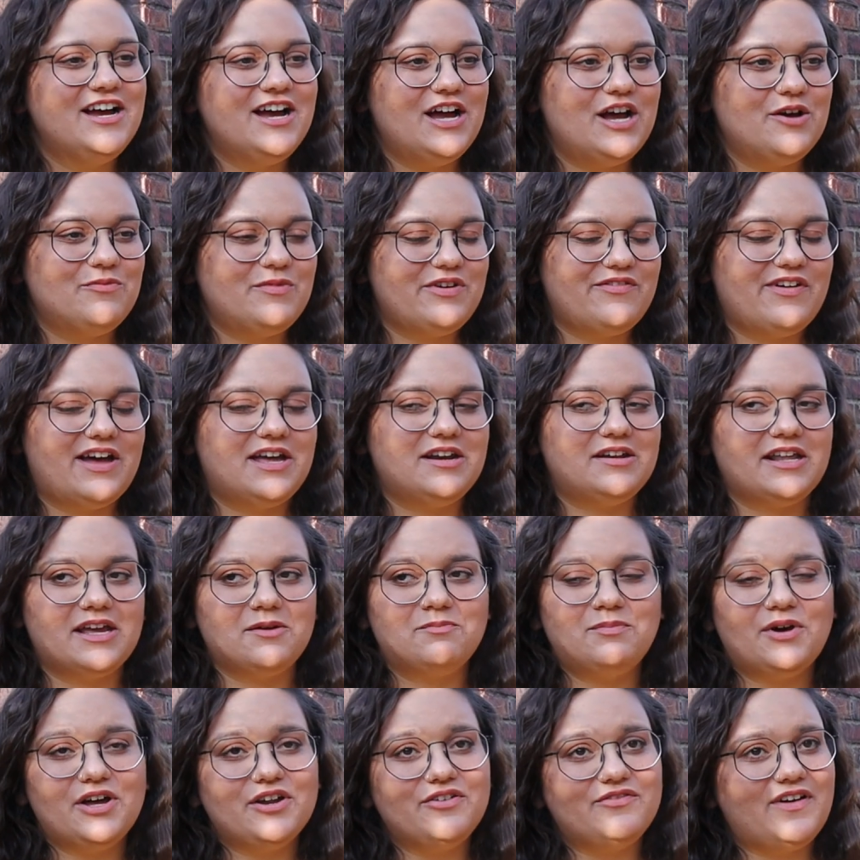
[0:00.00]
and we've had
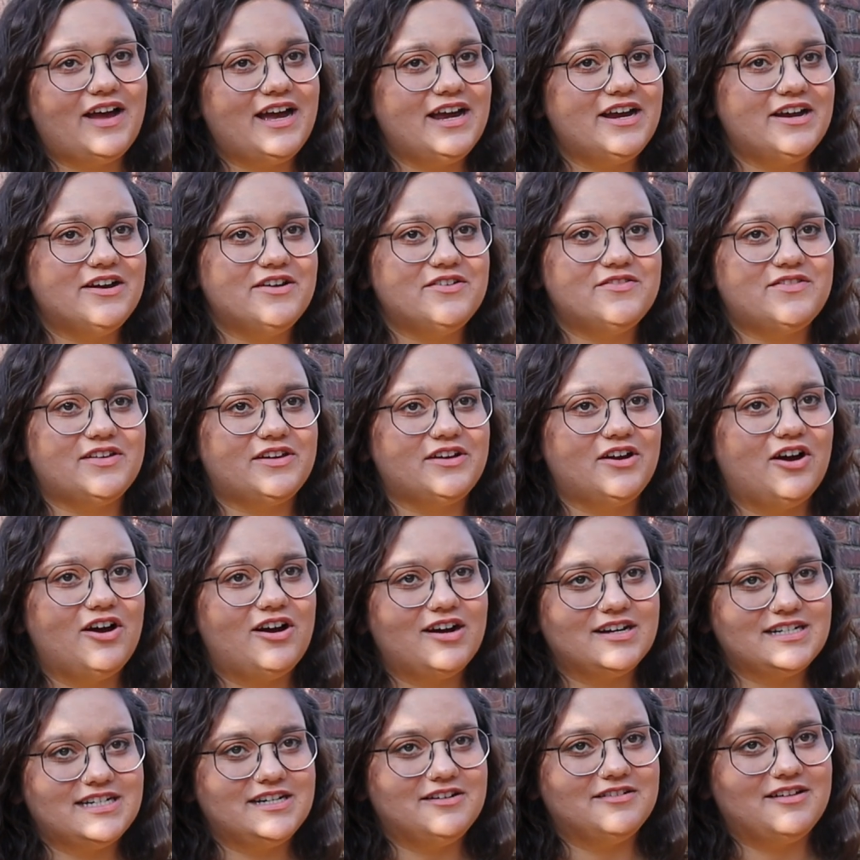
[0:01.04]
like bonfires and
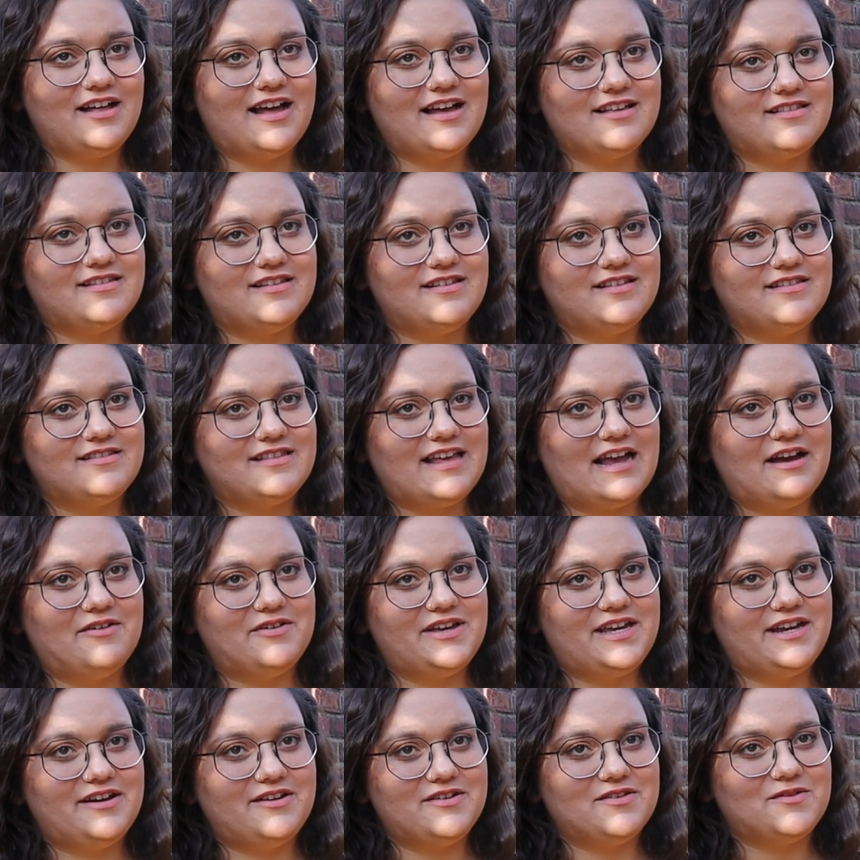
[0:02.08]
cocktail classes out
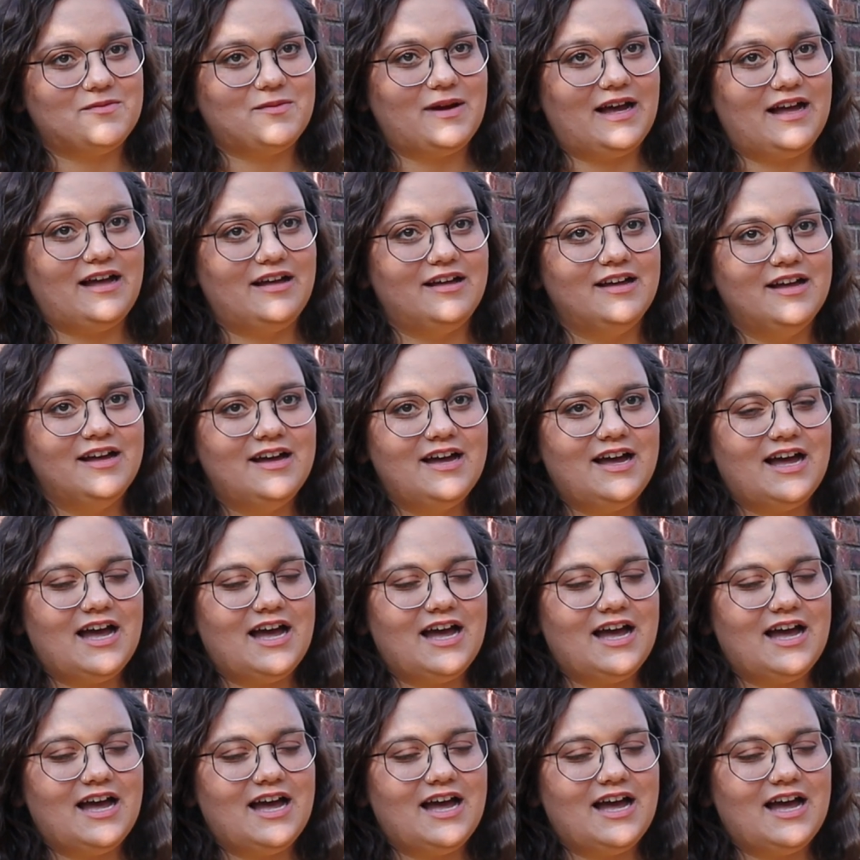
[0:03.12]
here as well,